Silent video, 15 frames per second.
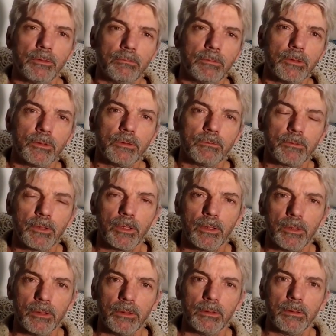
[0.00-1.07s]
Word of
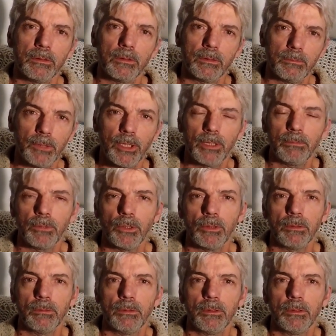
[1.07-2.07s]
God, the Bible.